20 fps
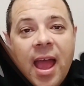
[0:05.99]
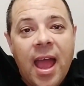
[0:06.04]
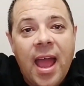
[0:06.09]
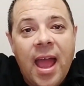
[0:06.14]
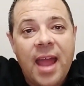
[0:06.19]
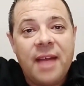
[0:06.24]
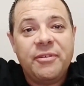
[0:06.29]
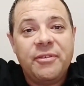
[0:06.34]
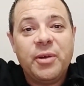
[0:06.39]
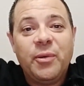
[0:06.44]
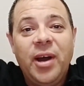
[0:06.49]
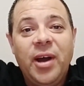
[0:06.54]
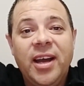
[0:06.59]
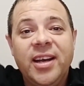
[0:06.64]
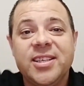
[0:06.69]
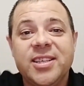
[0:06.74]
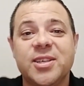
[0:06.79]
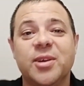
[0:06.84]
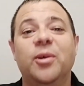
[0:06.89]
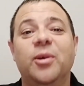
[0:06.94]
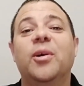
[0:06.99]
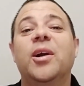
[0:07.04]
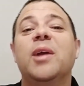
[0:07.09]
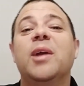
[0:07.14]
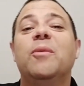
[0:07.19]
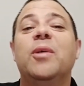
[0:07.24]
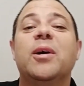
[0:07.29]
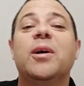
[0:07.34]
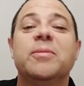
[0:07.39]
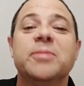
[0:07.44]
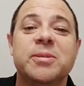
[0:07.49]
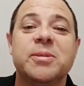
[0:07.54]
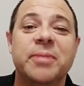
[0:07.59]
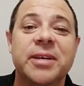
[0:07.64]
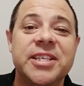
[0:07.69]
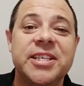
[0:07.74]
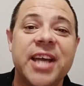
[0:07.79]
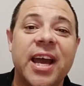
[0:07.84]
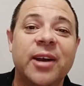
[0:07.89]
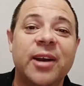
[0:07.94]
Hey everyone, it's Cory and welcome to my
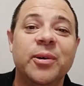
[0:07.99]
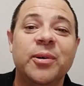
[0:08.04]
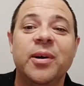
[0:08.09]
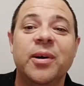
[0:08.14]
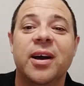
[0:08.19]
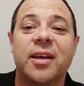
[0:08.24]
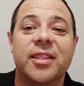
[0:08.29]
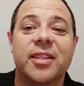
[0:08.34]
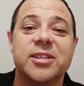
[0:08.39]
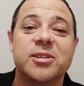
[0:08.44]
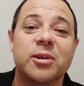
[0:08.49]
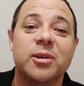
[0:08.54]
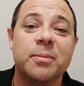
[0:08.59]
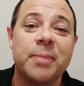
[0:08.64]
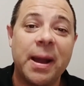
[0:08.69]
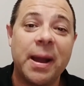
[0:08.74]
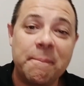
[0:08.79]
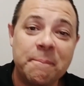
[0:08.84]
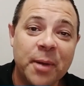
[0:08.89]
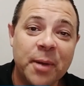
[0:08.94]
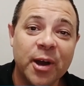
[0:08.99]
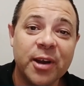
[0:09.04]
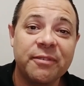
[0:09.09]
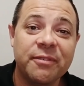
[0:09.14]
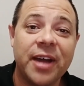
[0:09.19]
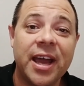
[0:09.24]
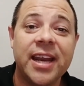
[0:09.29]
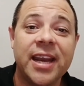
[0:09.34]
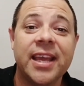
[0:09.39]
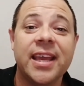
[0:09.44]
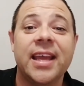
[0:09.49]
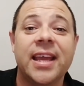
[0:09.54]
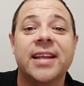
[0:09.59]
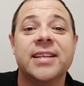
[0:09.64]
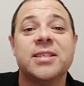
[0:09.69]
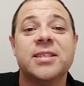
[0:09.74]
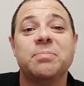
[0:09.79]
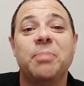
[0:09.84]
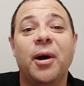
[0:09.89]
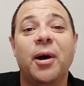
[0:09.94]
channel that's all about motivating and
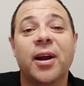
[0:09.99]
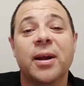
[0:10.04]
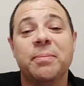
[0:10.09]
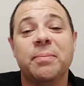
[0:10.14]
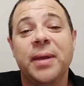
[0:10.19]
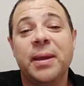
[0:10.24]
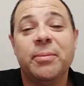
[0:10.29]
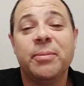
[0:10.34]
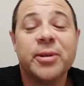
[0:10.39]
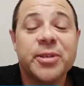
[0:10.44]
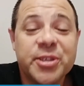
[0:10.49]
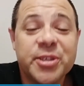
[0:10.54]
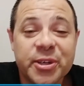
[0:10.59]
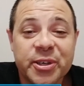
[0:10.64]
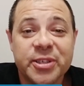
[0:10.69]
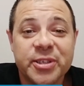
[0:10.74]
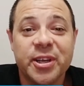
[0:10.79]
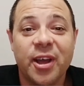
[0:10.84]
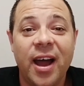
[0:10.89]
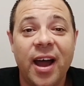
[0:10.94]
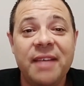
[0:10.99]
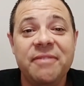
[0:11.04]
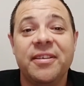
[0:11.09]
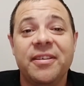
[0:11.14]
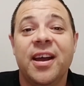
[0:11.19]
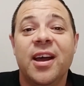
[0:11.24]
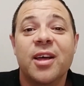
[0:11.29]
inspiring people to choose life